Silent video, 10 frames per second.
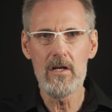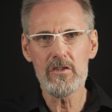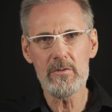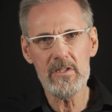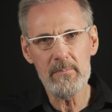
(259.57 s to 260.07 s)

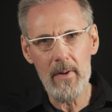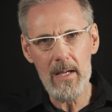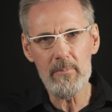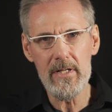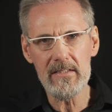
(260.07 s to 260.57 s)
So here's
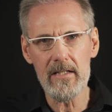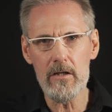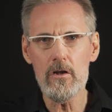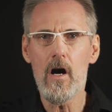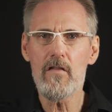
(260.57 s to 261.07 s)
my
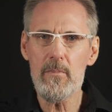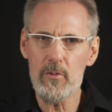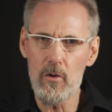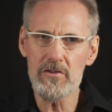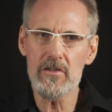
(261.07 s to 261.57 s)
breakdown of the
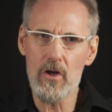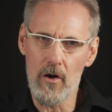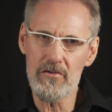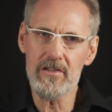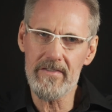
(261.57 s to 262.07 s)
pros and
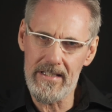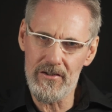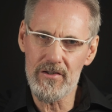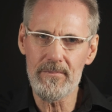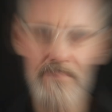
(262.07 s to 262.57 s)
cons of
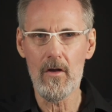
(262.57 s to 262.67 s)
each.